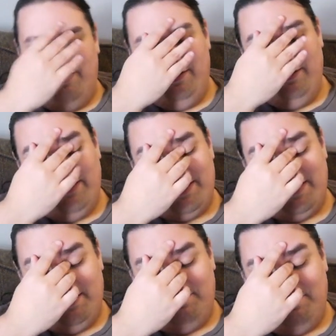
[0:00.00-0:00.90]

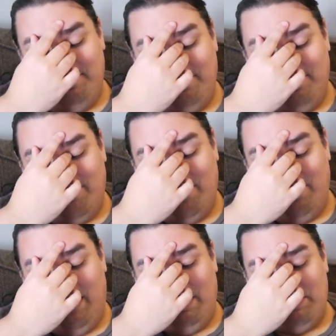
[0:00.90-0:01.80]
listen,
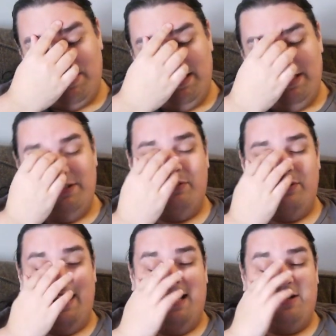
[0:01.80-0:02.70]
I, I, was saying in the
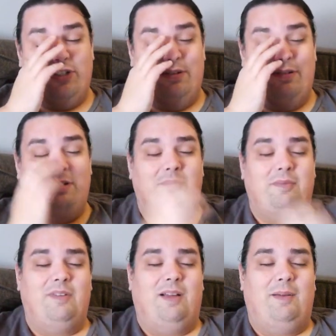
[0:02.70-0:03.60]
reaction,
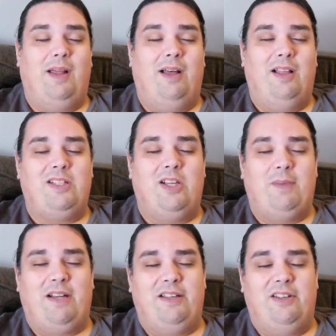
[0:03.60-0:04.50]
uh, I'll talk
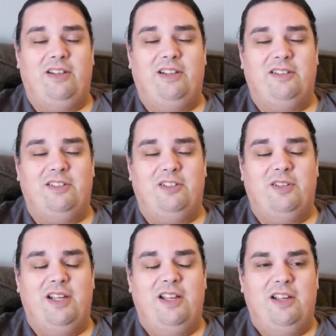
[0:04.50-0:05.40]
about it here too.
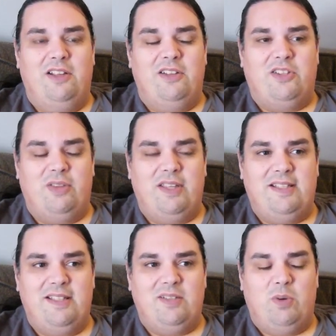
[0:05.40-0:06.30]
So this
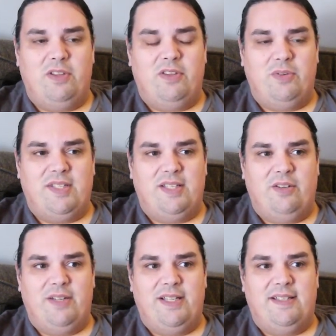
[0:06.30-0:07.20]
is one of those
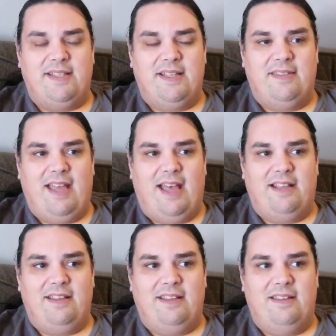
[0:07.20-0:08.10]
series
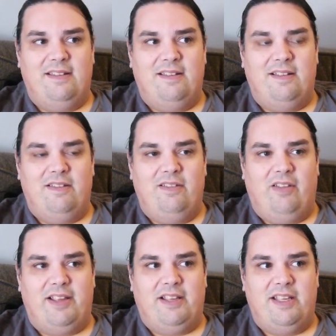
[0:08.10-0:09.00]
that
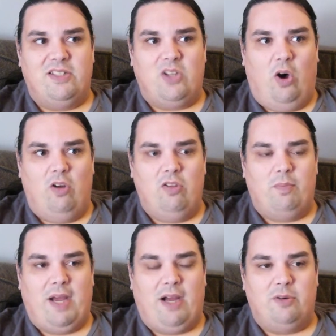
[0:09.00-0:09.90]
like is all
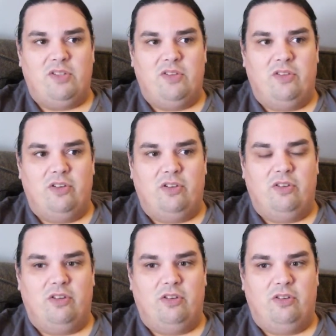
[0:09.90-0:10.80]
about the
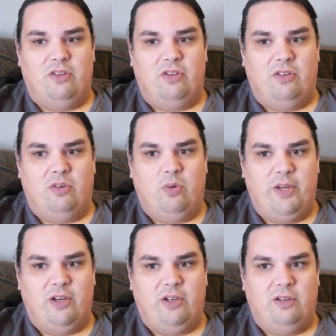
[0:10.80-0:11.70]
the the
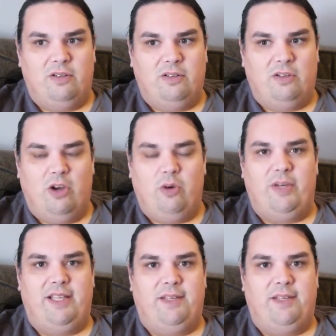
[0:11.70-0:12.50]
queer coding.